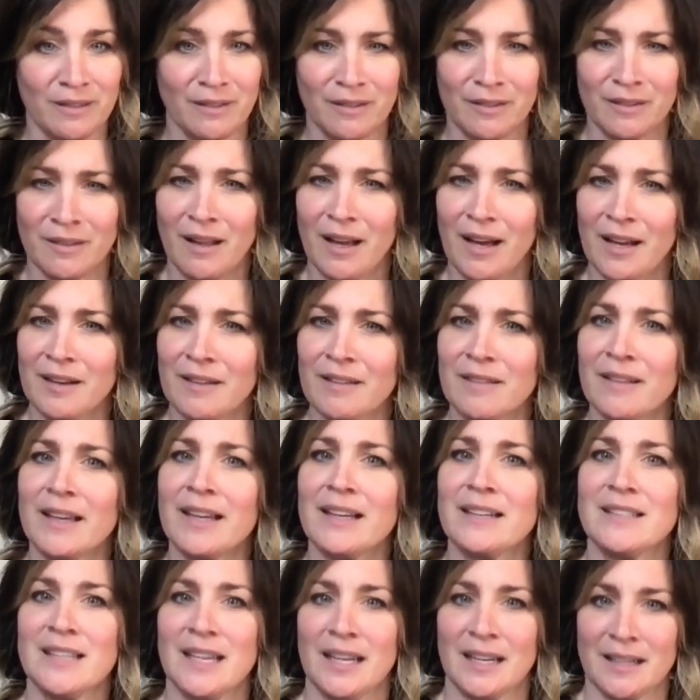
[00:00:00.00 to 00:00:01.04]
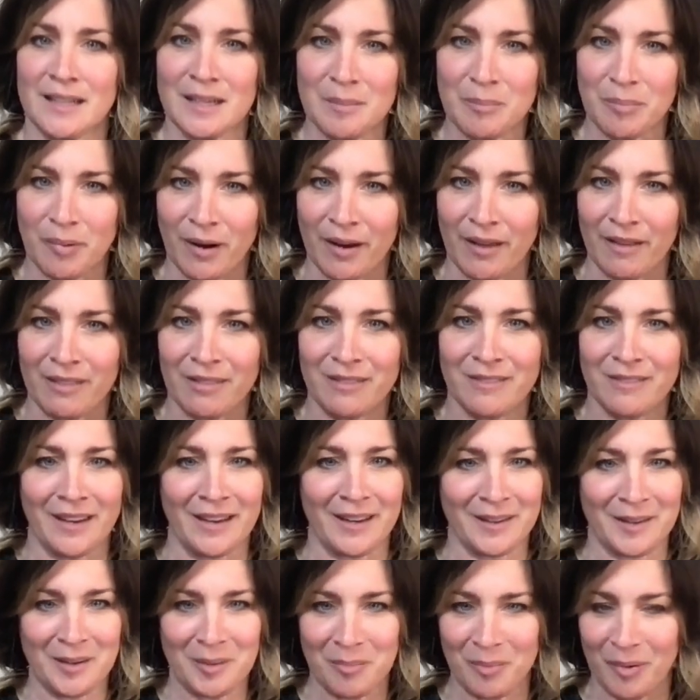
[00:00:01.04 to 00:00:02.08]
A lot of like, take a deep breath, take
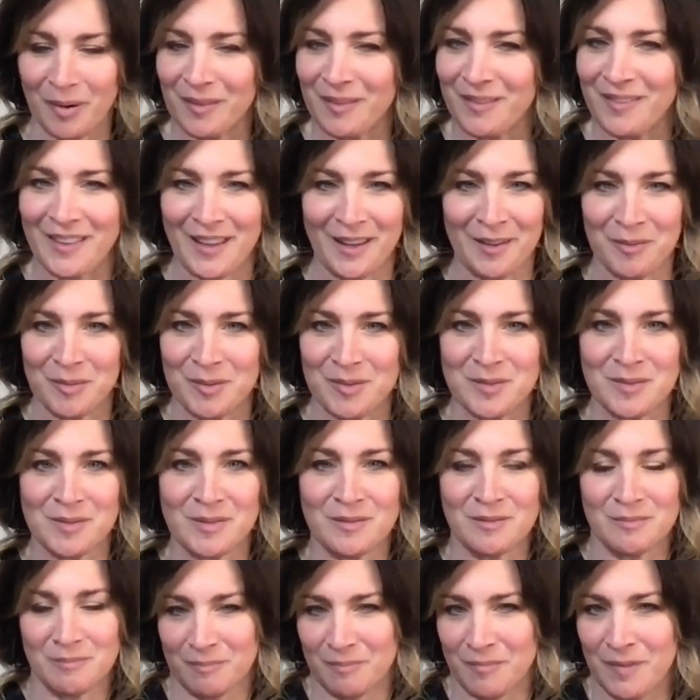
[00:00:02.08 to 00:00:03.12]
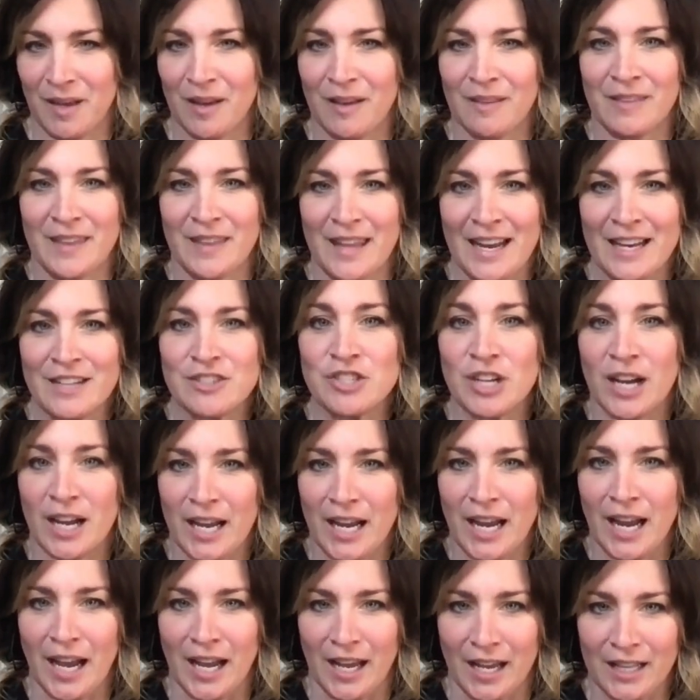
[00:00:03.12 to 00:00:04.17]
a deep breath. That was the age I
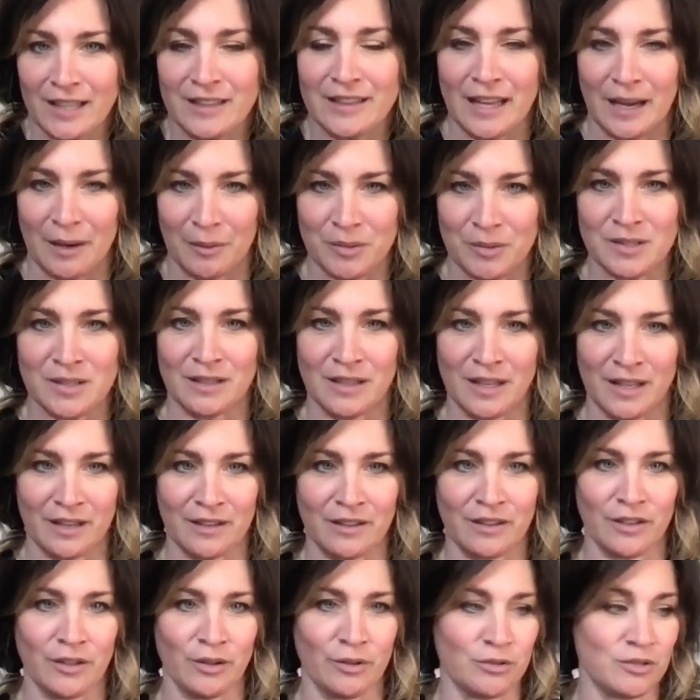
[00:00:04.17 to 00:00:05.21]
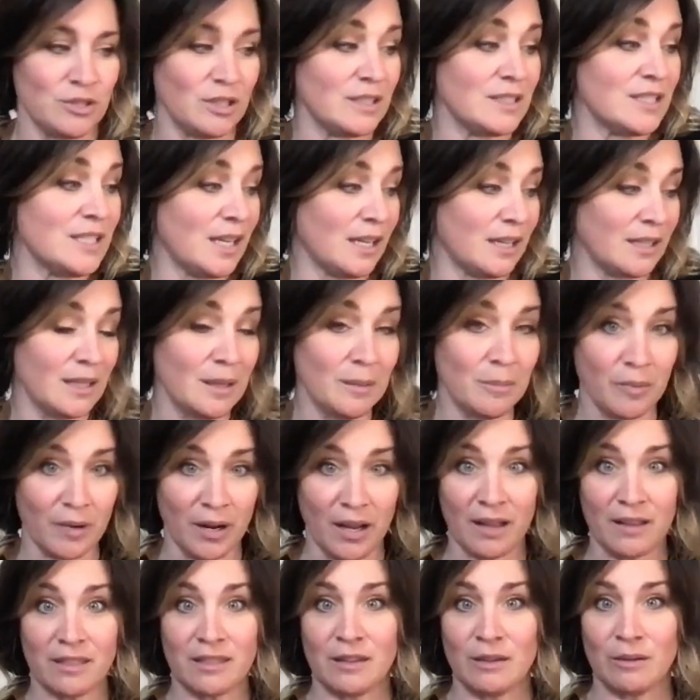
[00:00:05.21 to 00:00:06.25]
had, that was a lot of the coaching. Take a deep
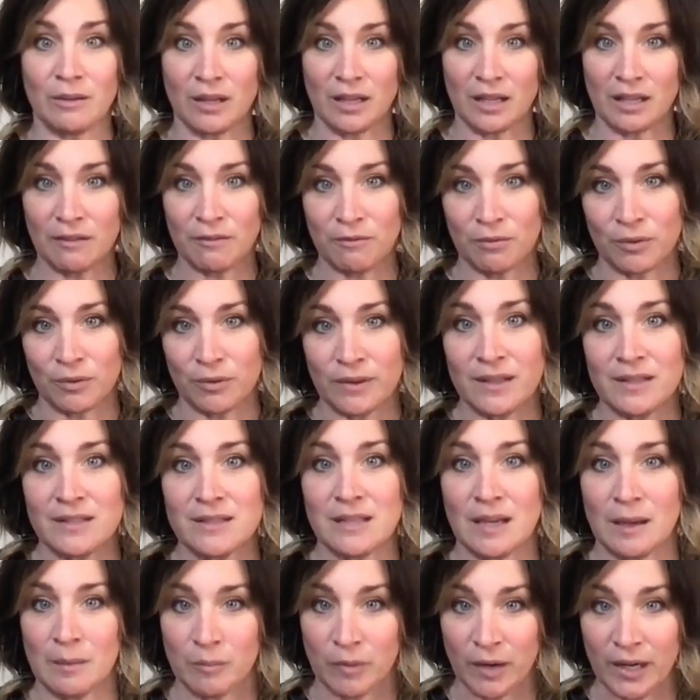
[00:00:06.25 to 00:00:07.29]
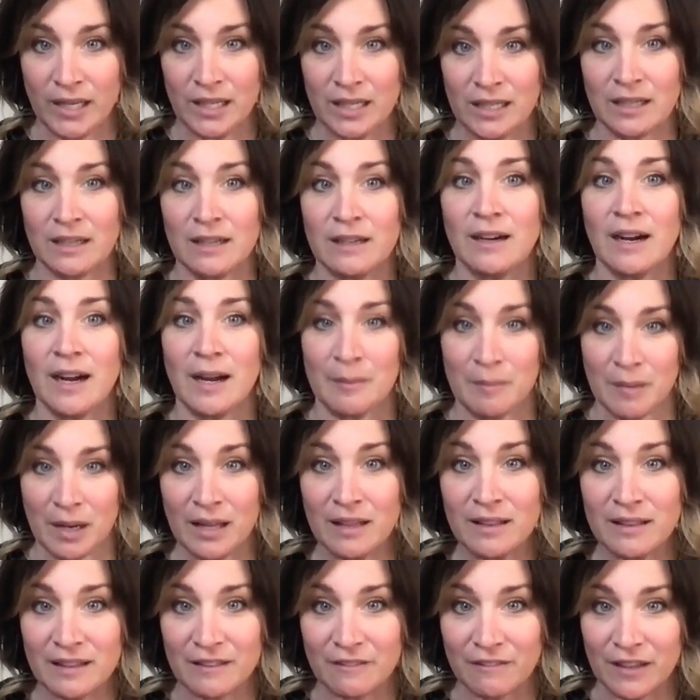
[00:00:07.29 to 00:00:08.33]
breath. You can get through this. I'm right here. I'm
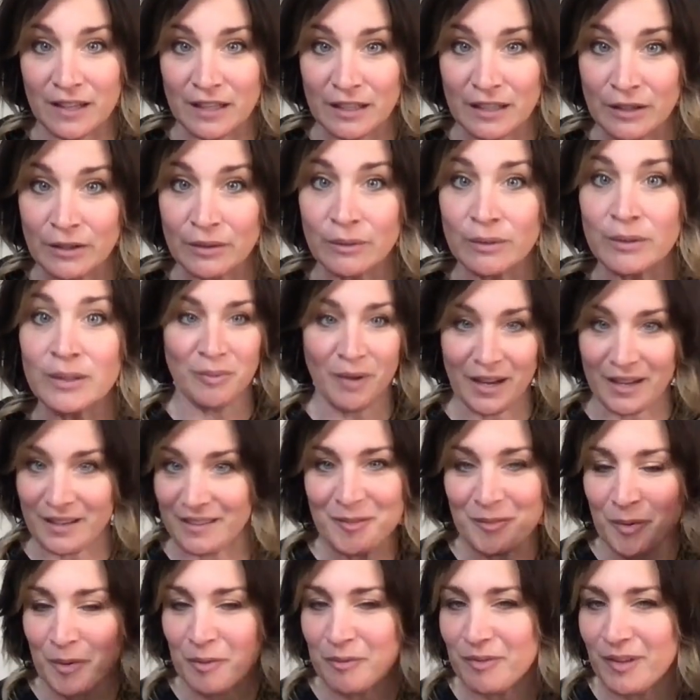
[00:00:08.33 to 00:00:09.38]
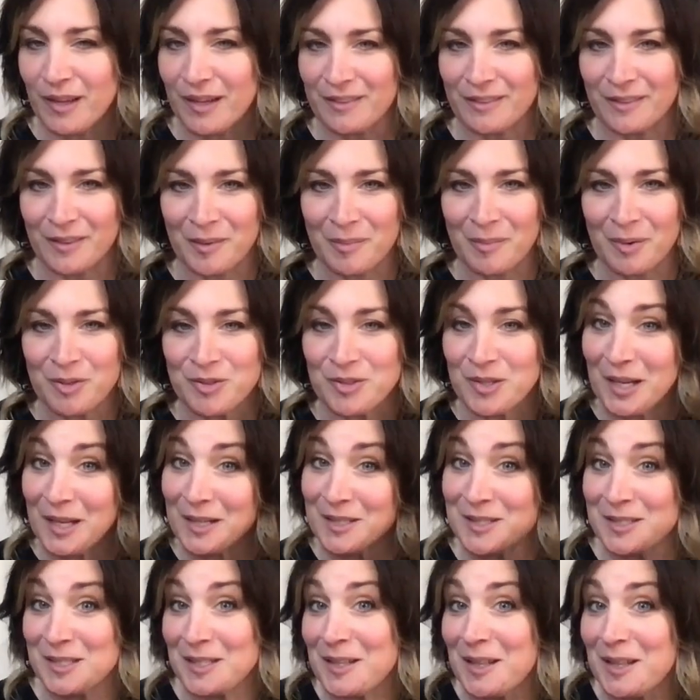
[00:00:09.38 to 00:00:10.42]
not leaving you. I reflect their emotion. I
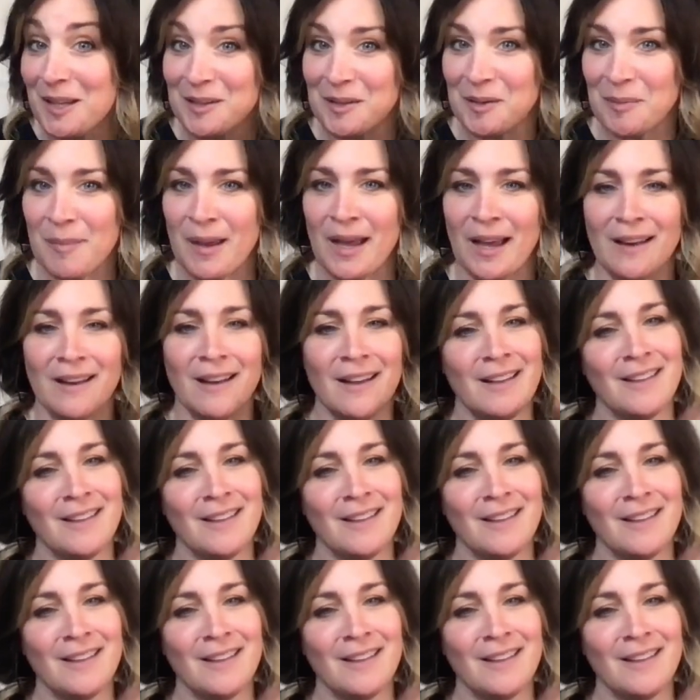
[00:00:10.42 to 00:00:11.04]
see that you're mad.